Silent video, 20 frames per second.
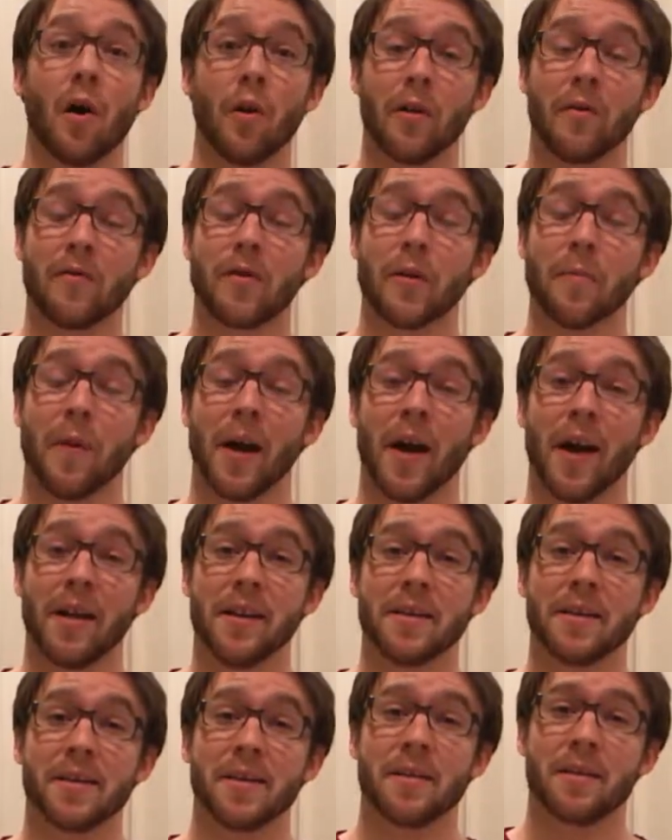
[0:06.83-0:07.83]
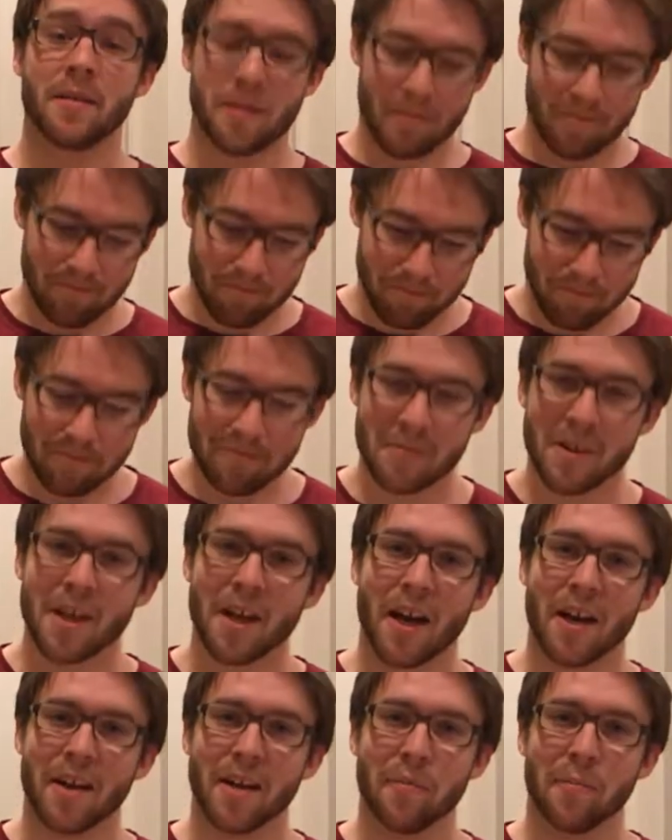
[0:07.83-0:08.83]
all of your minds:
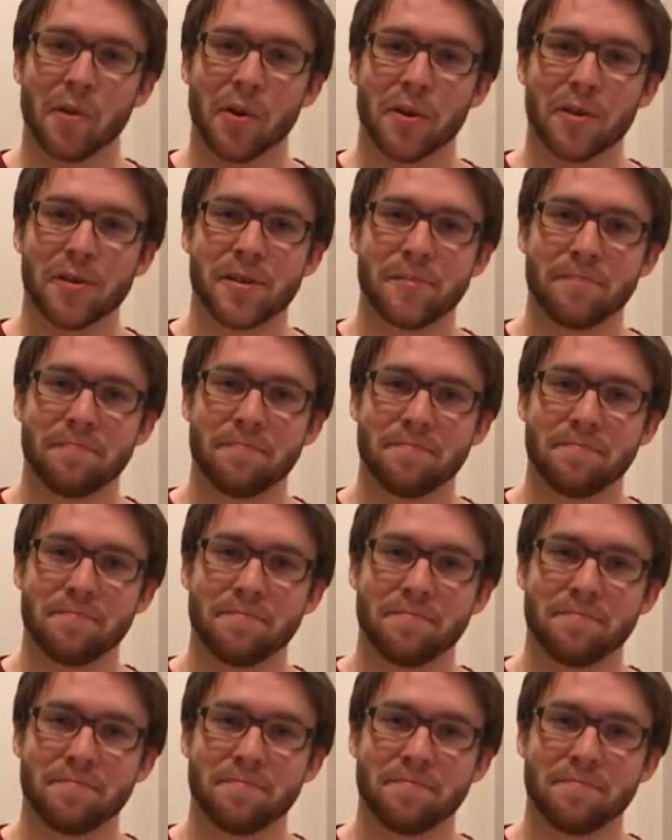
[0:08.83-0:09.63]
cutting boards.